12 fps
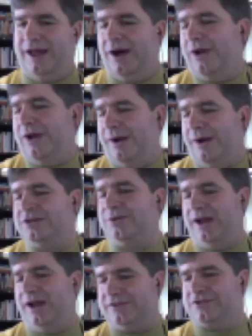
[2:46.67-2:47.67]
how much do
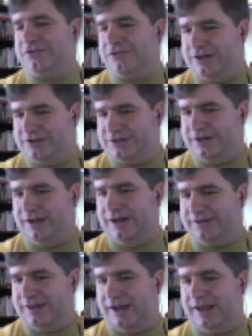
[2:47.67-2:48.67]
I have to stretch to
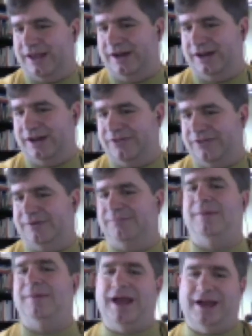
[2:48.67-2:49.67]
get that candidate that
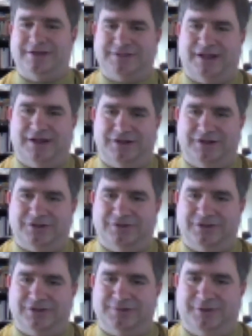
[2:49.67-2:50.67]
maybe has that
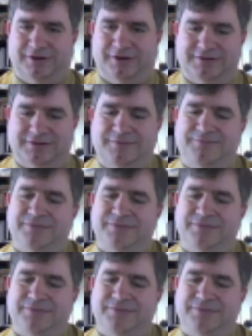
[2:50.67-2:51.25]
additional experience.